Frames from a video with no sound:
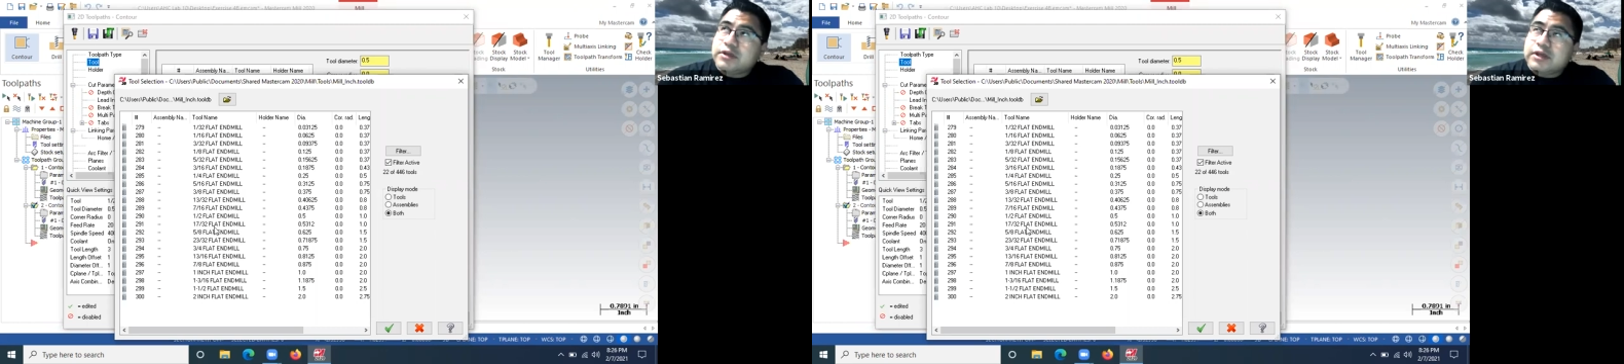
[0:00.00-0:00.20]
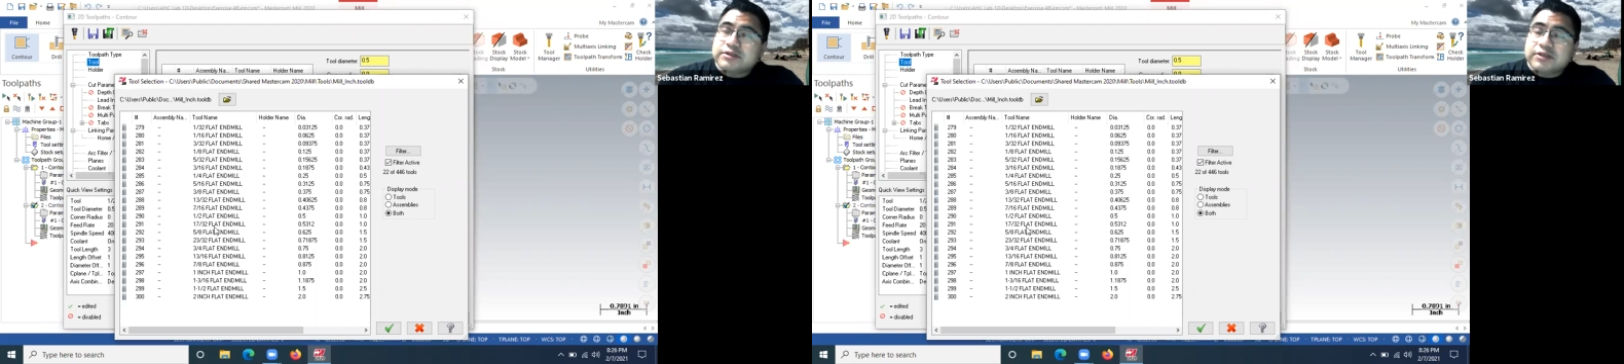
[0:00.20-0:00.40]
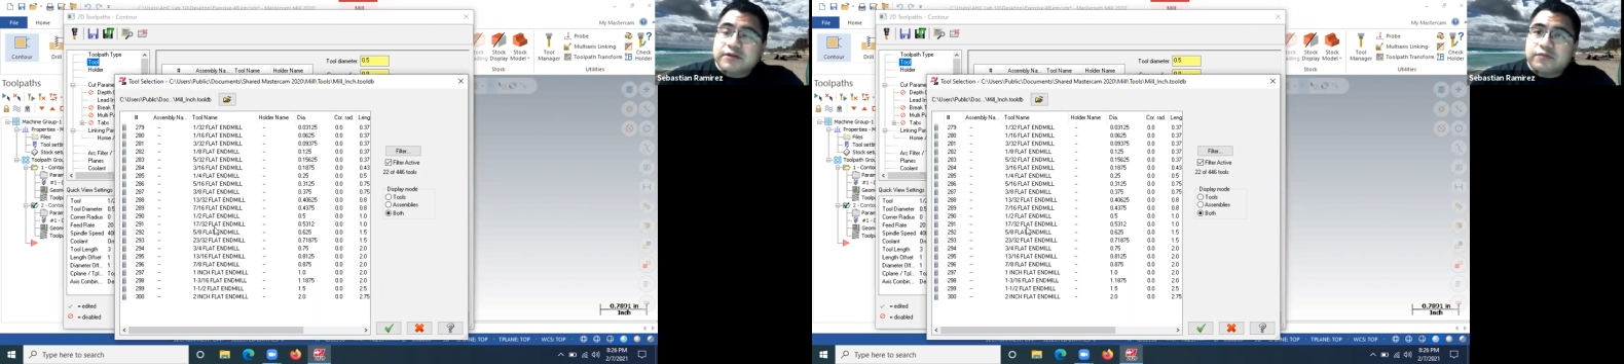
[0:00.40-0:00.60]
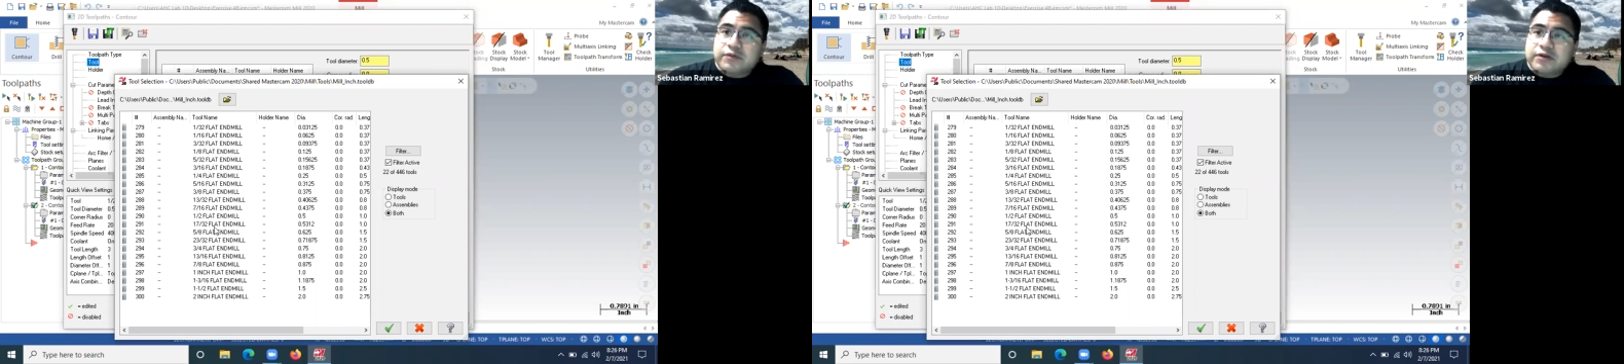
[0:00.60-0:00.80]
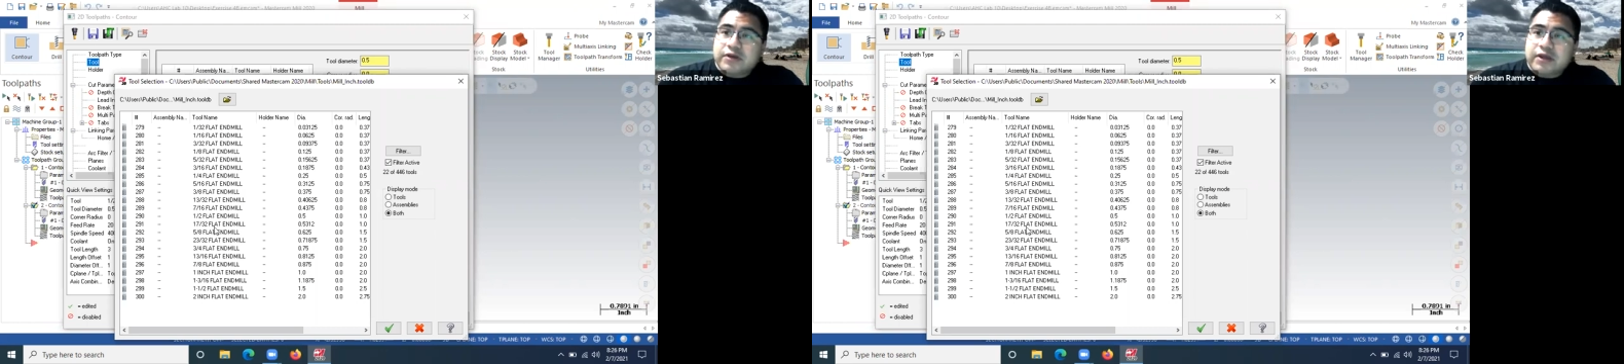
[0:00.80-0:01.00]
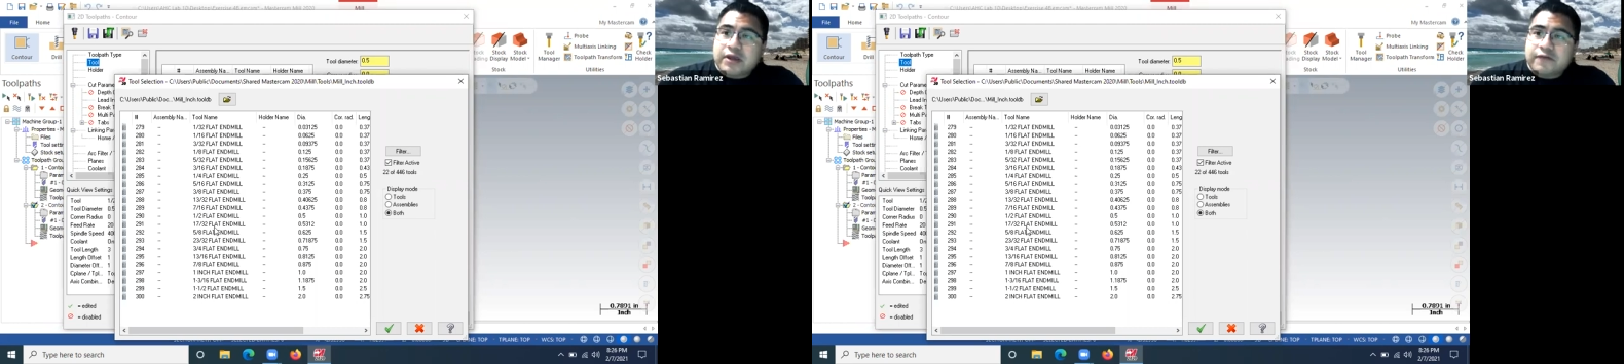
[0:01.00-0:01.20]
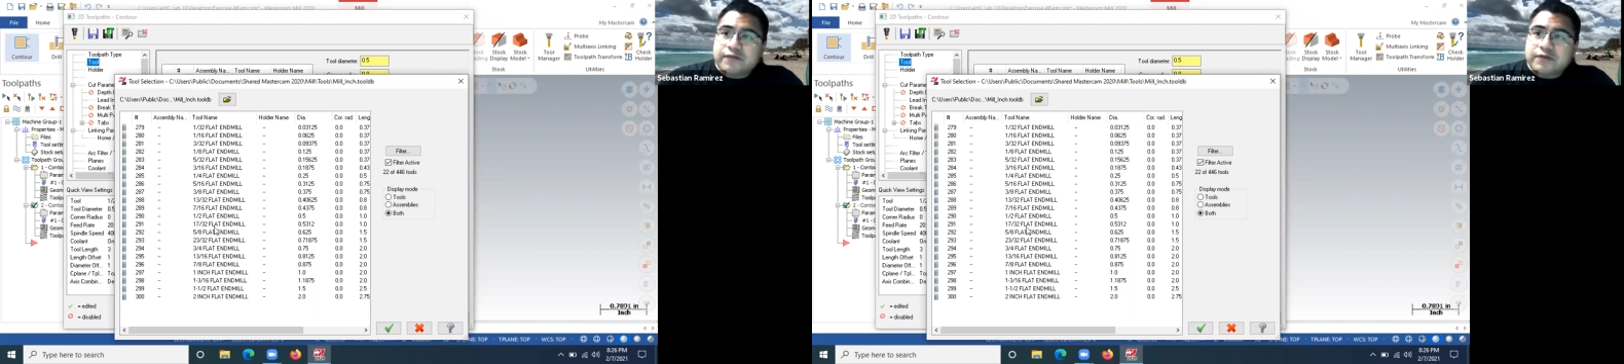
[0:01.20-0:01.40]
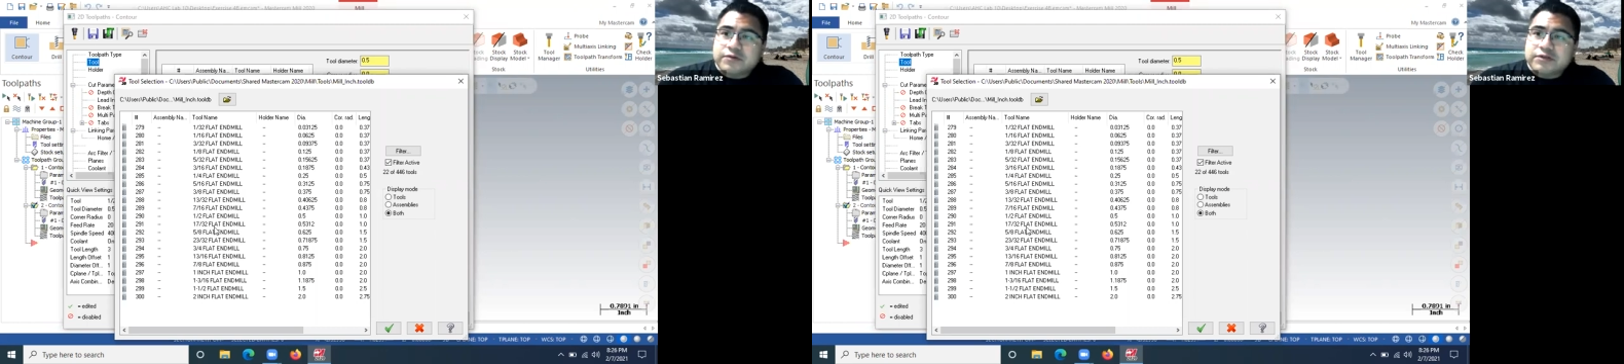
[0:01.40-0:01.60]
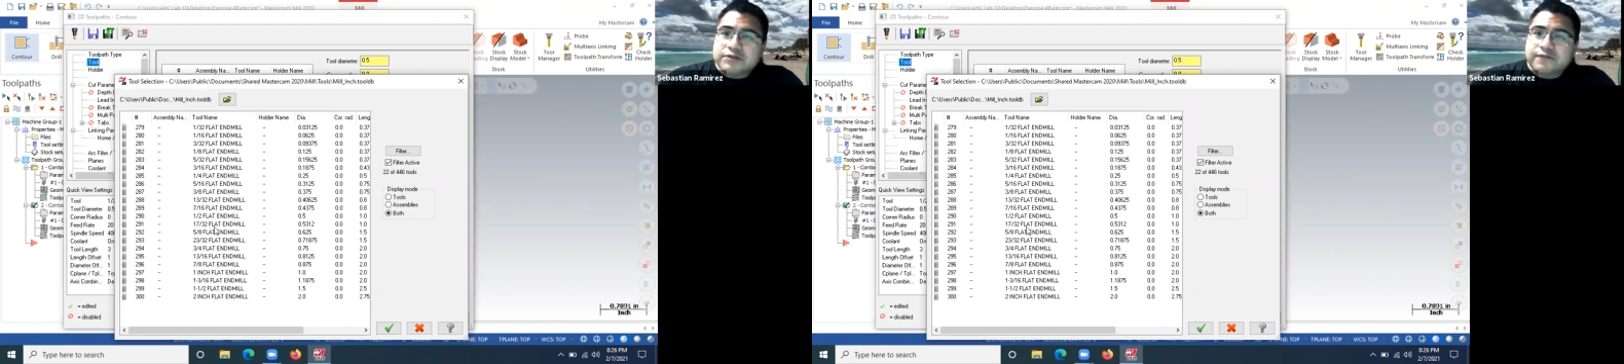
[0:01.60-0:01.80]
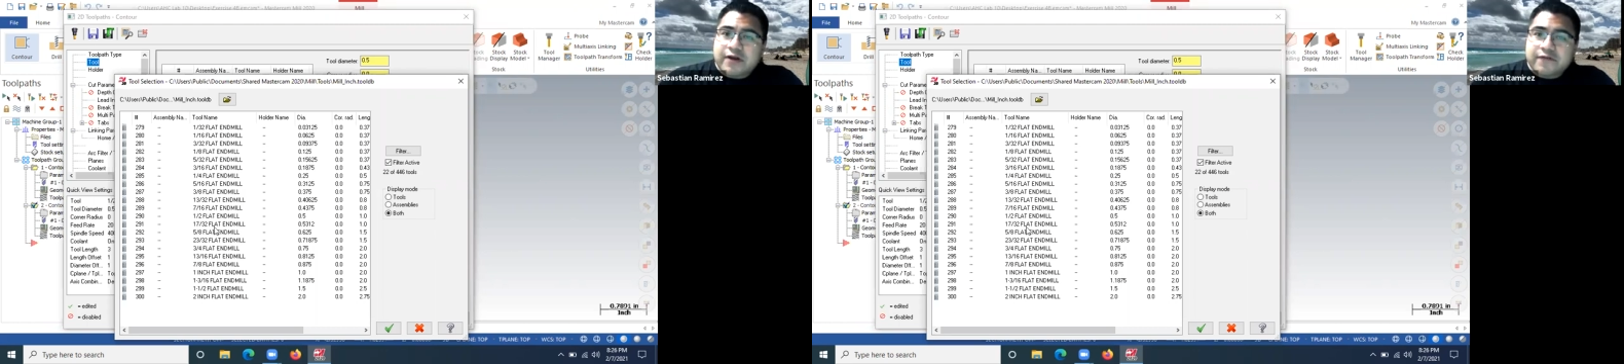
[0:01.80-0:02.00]
instead of it being a 1/2 inch, which
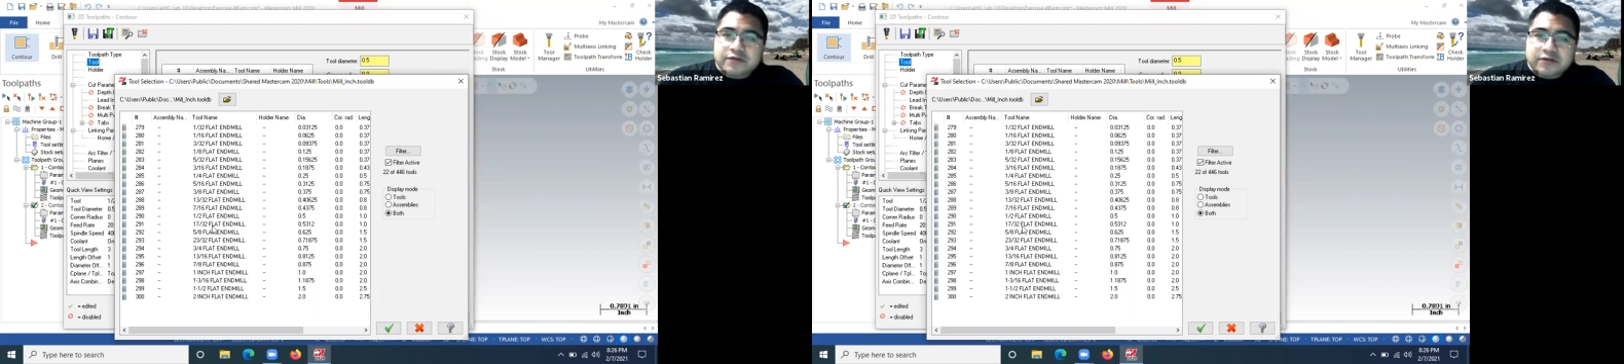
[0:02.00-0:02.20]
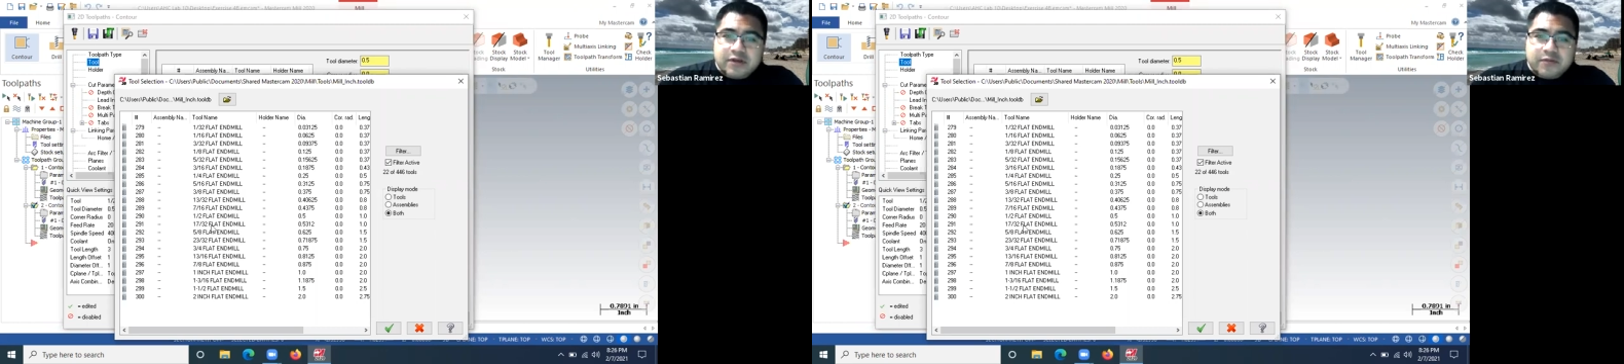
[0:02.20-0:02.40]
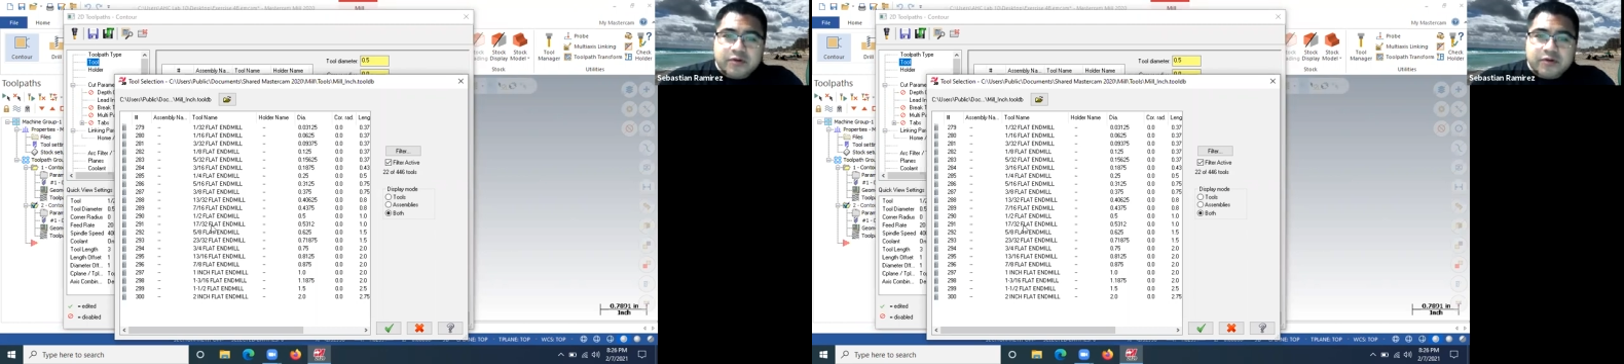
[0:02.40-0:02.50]
is 500 thou,